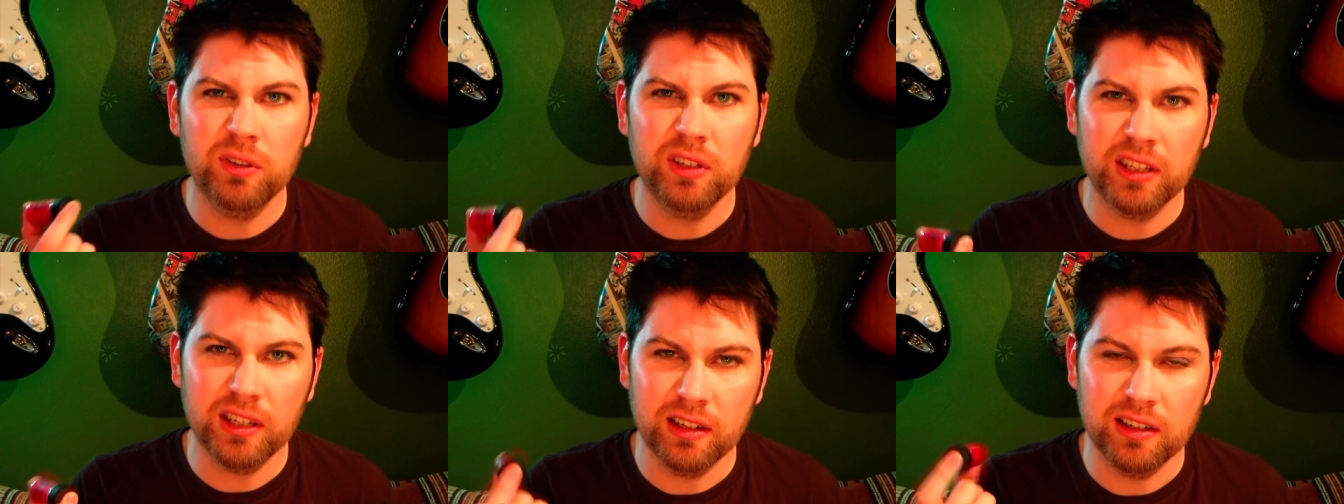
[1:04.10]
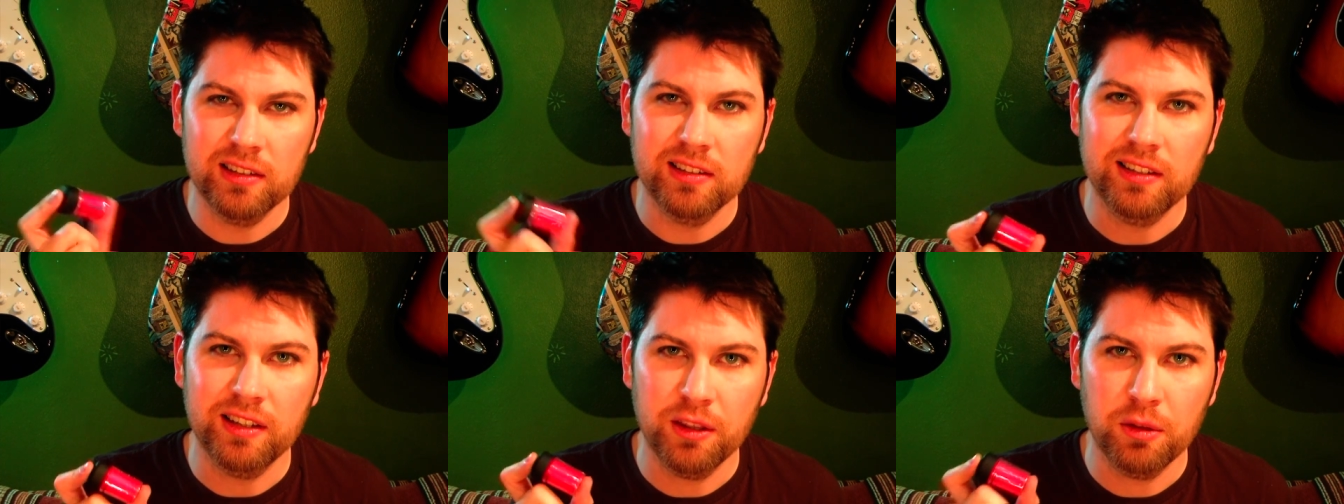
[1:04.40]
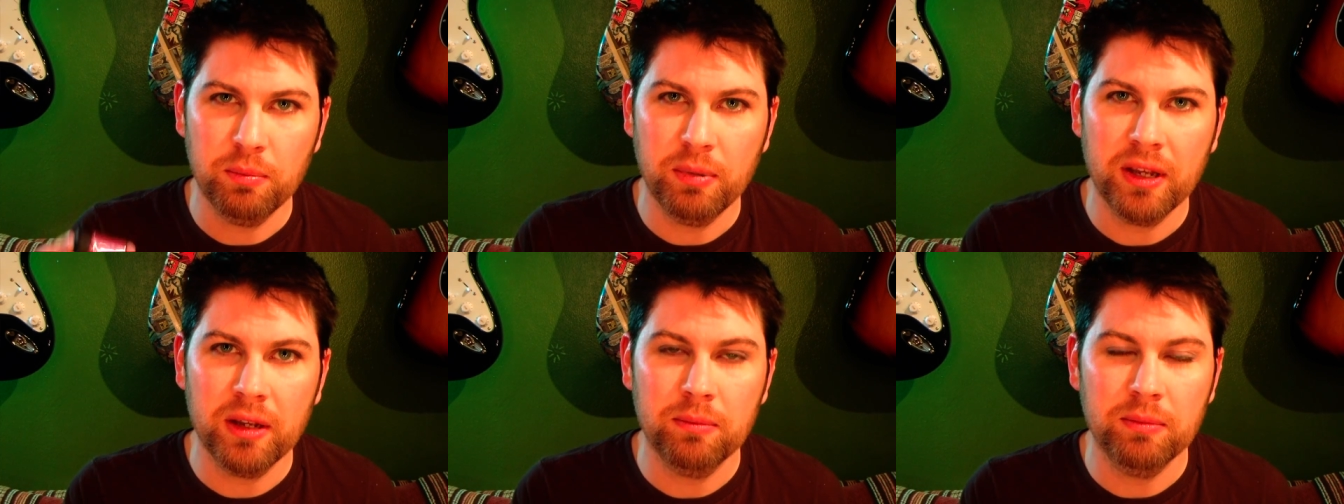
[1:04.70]
only going to see the
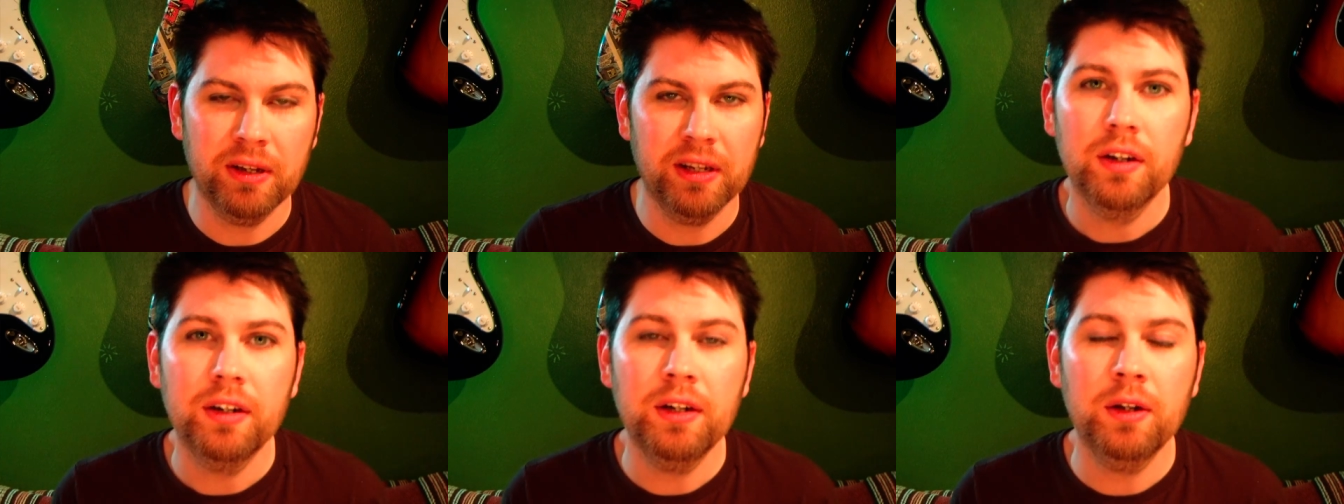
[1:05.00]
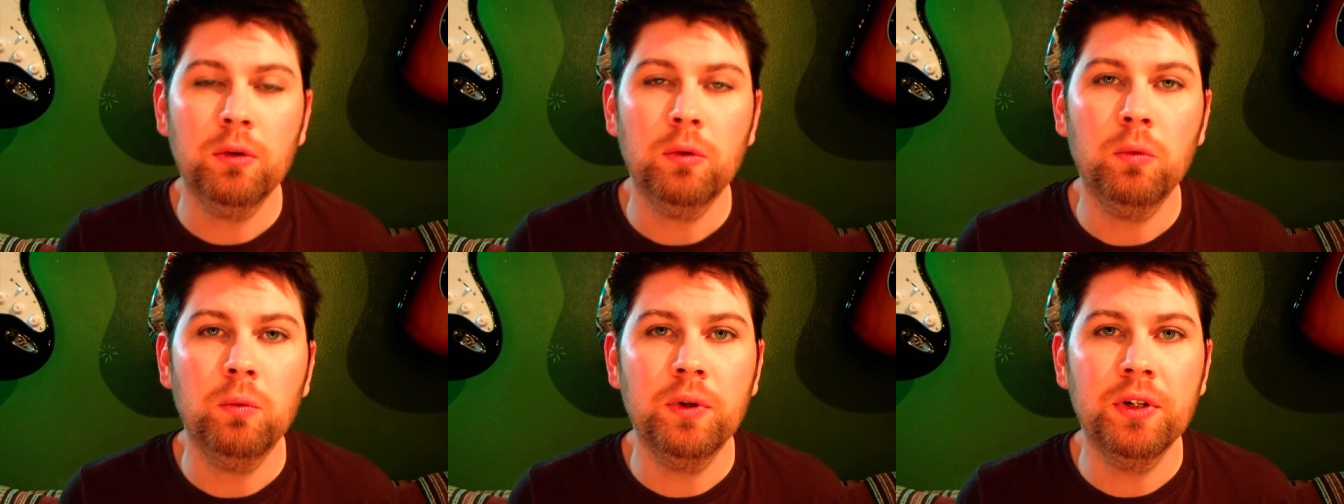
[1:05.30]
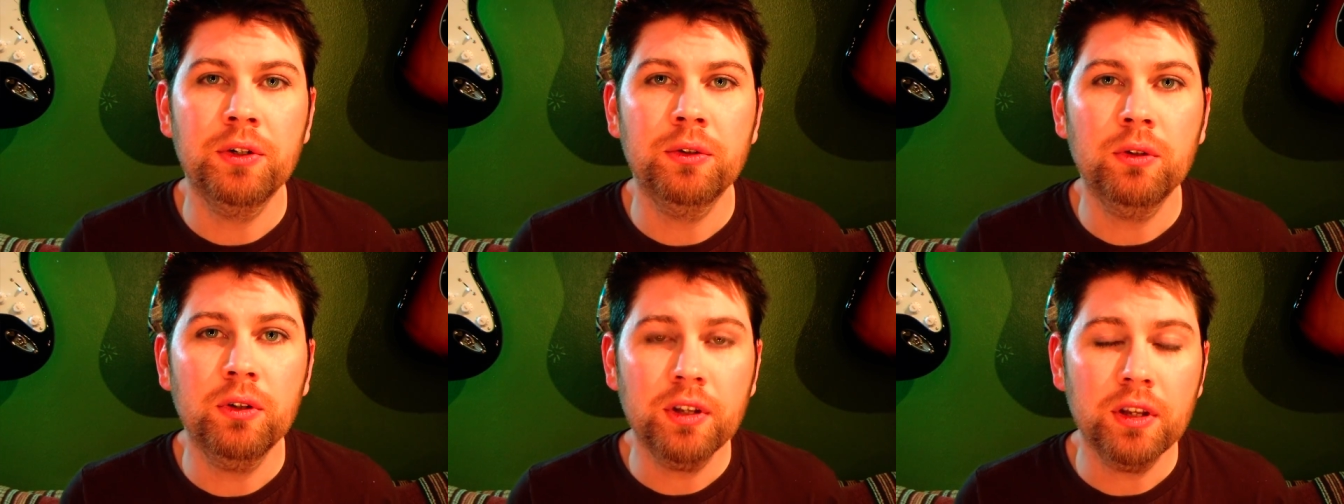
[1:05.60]
pigment. Now,
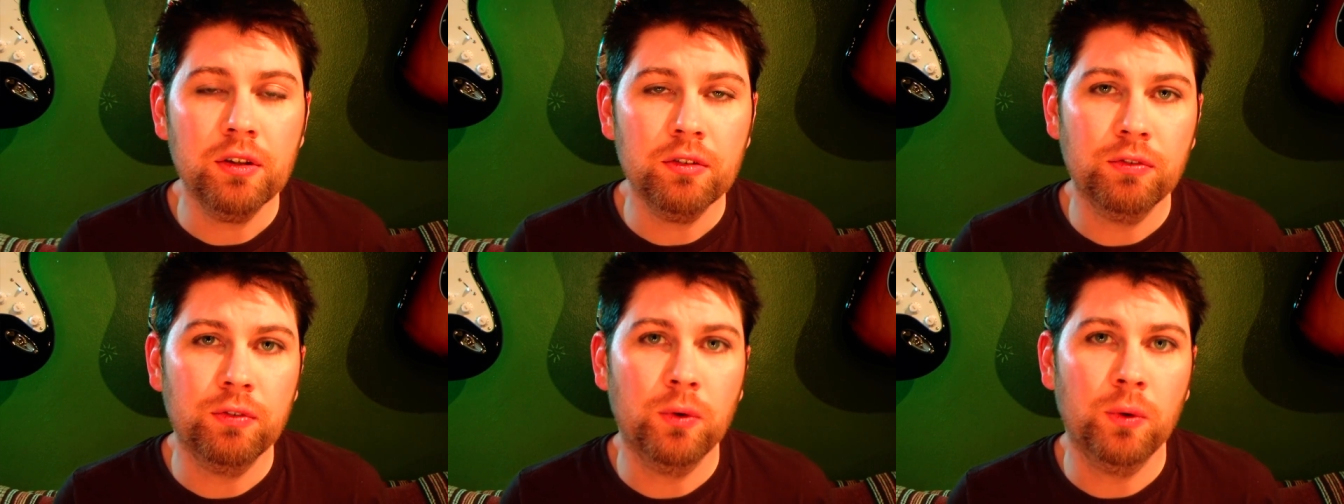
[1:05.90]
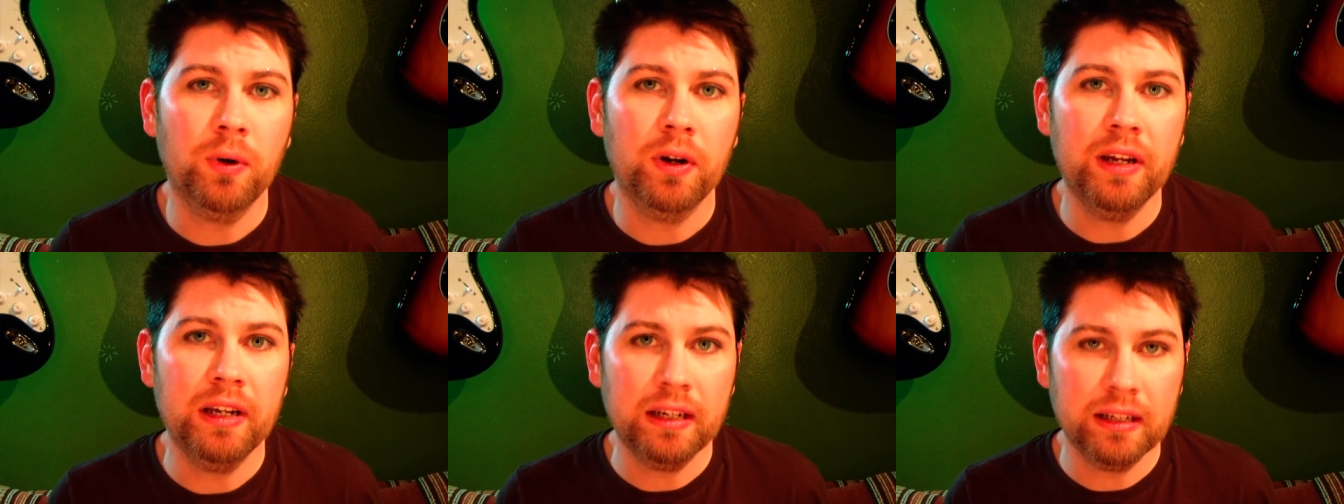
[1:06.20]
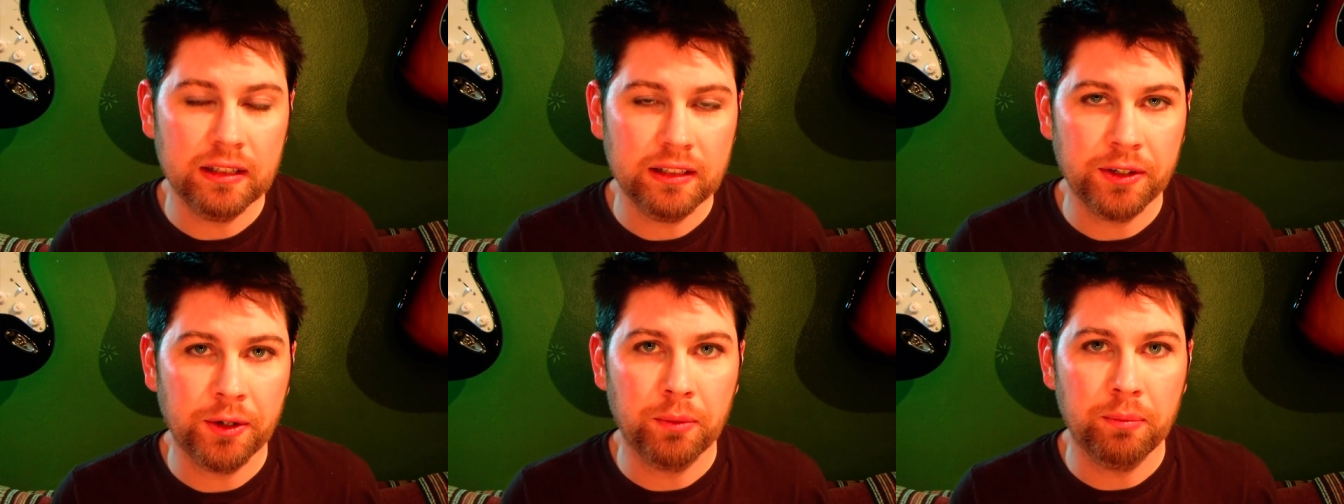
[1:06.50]
when you're looking for a
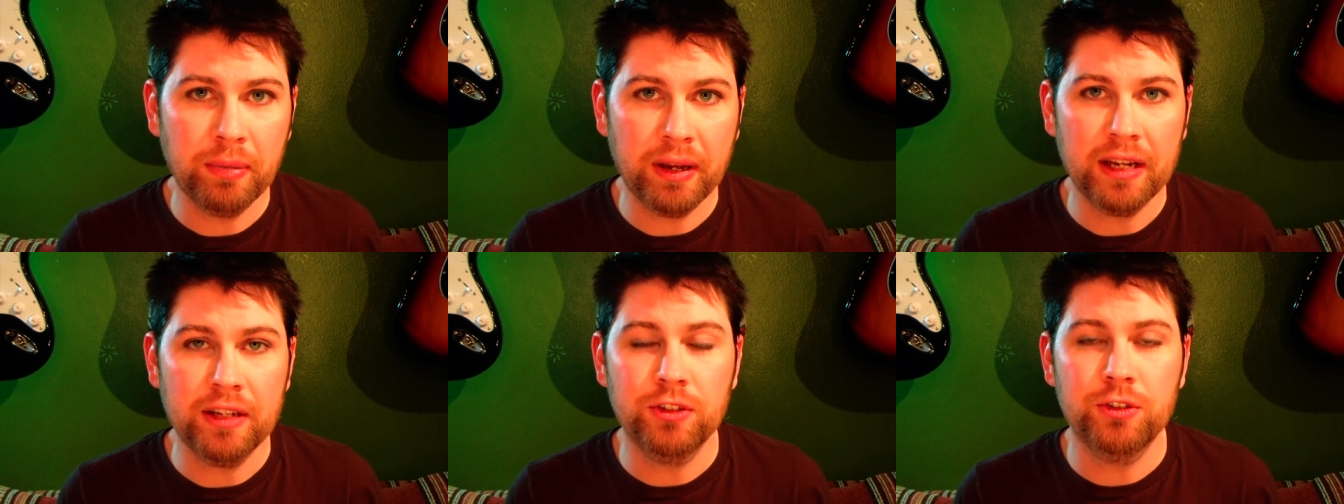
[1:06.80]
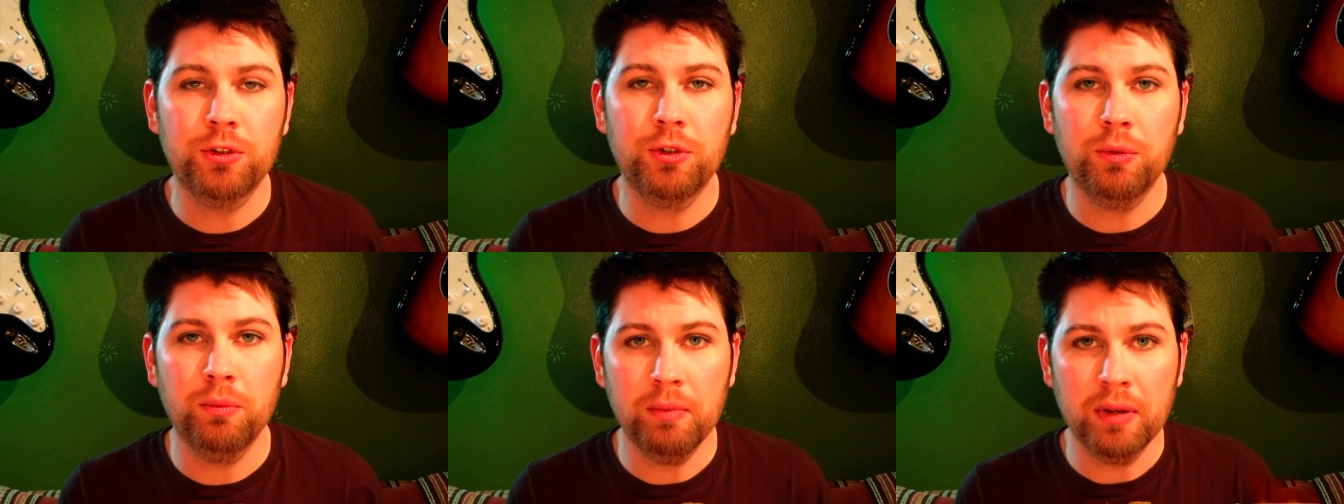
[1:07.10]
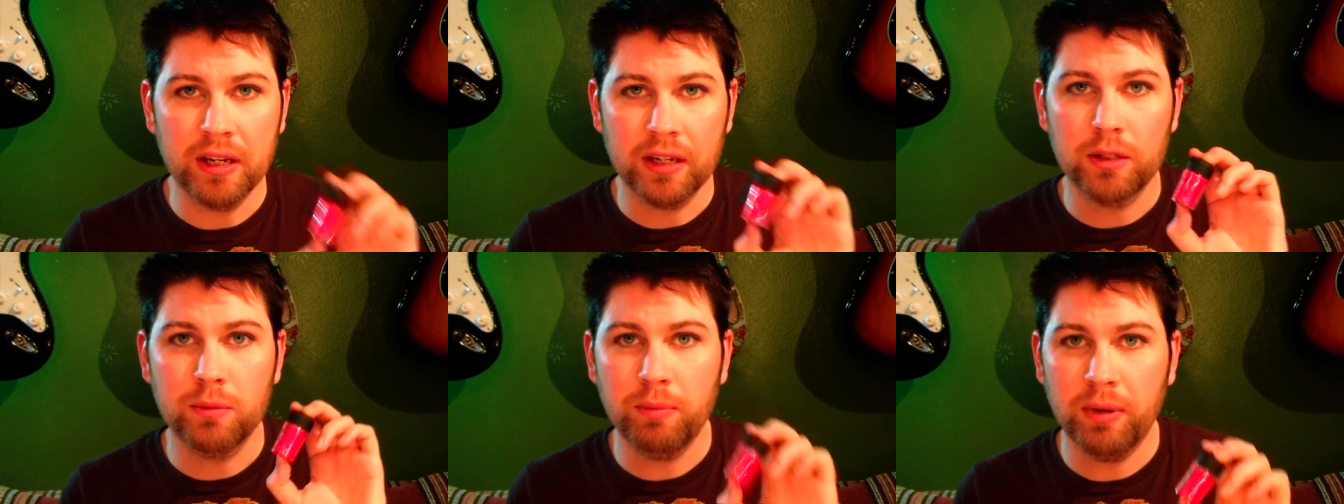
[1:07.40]
clear base to
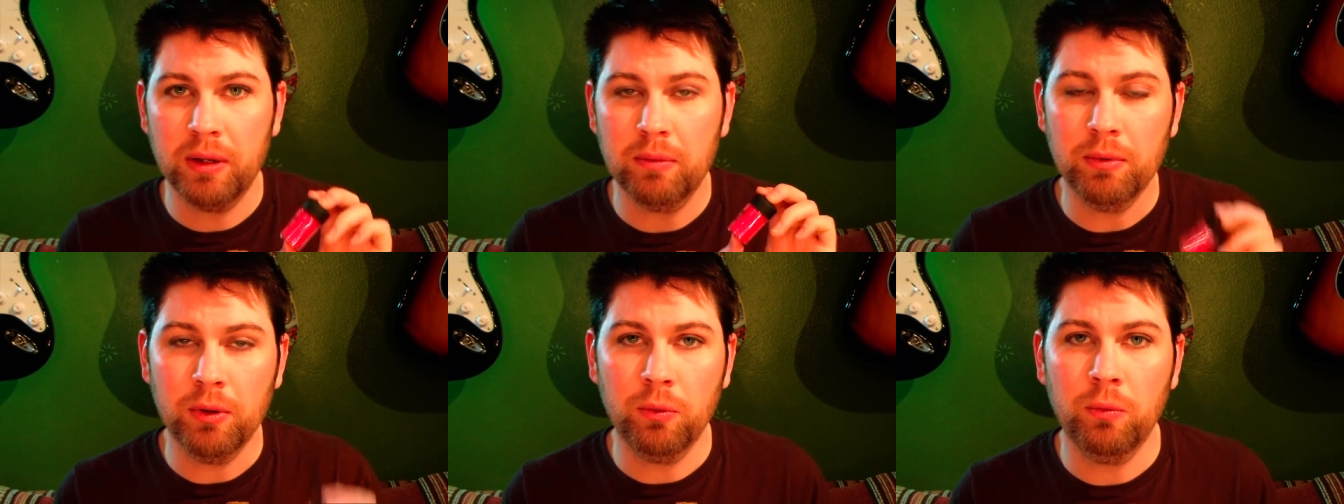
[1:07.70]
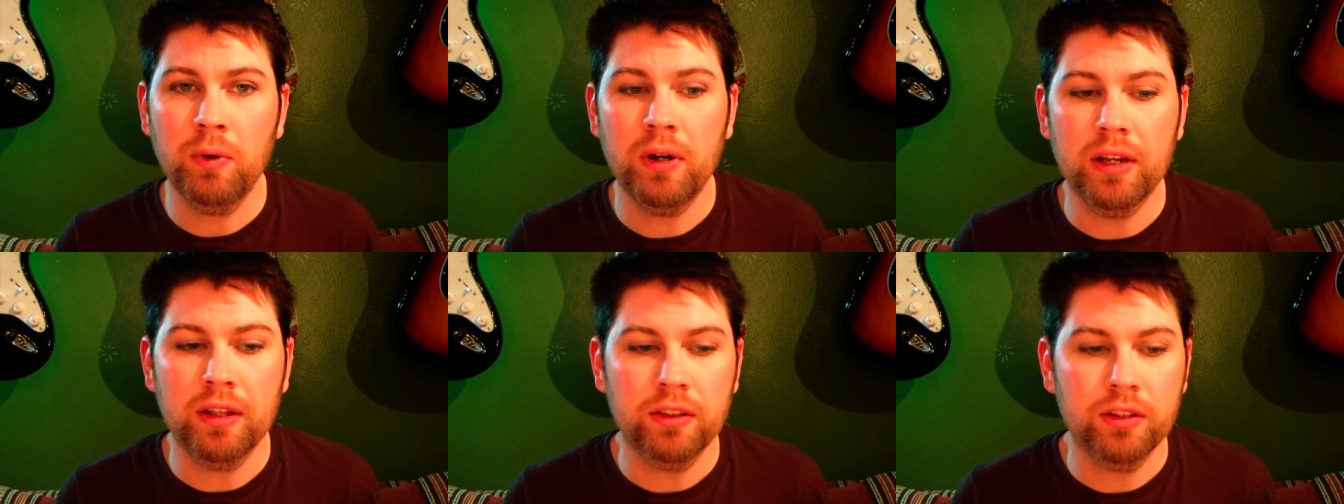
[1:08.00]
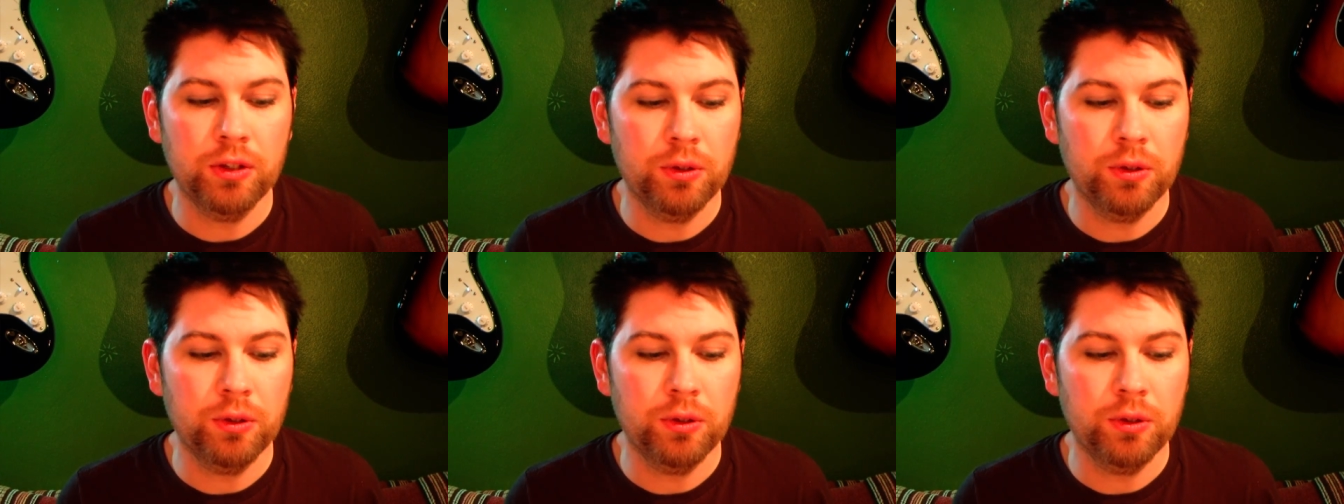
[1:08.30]
mix pigment with,